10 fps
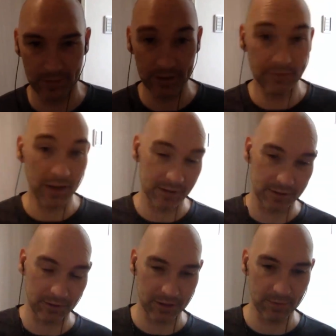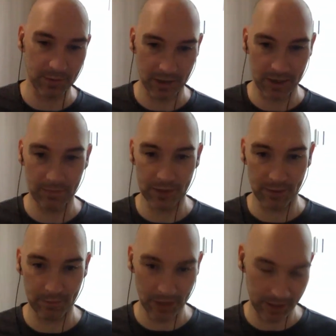event or something that comes
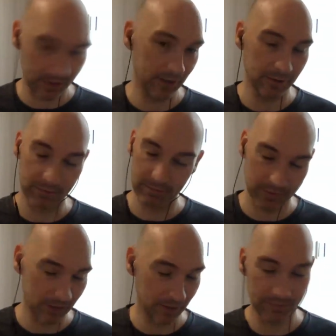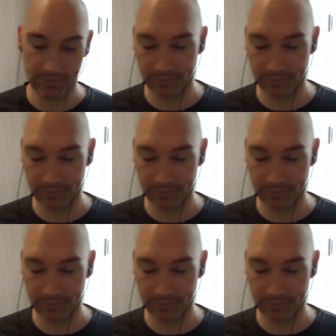up, like your